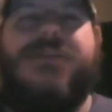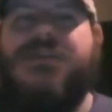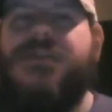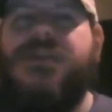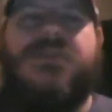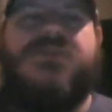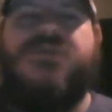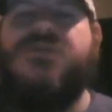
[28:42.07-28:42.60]

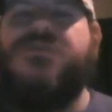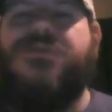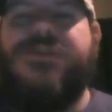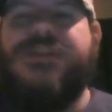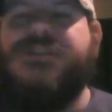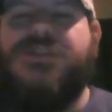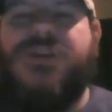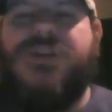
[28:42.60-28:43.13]
another Drew
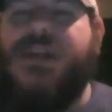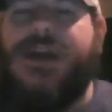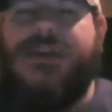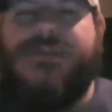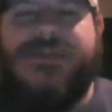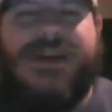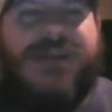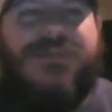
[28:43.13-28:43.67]
Brees in your
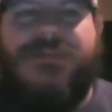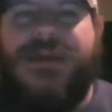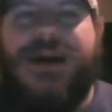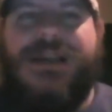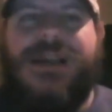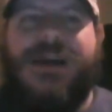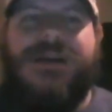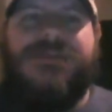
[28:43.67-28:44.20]
lifetime or my
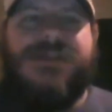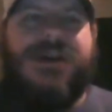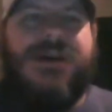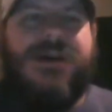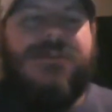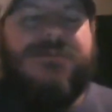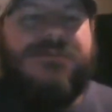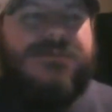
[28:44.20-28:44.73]

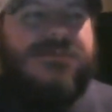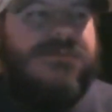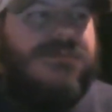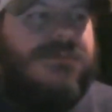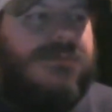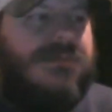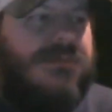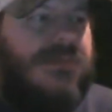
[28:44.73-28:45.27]
lifetime.
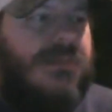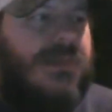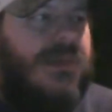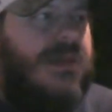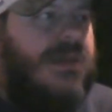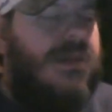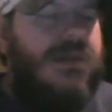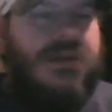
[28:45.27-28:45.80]

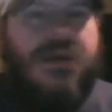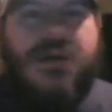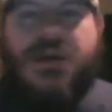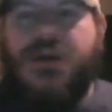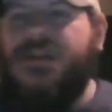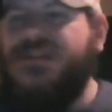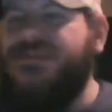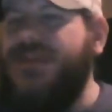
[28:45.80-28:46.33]

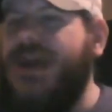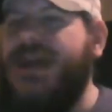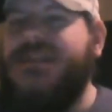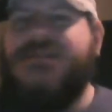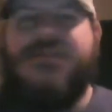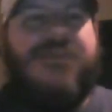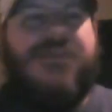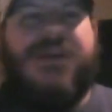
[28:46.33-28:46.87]
This
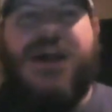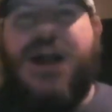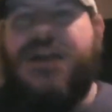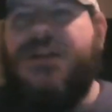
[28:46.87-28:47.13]
man's never gotten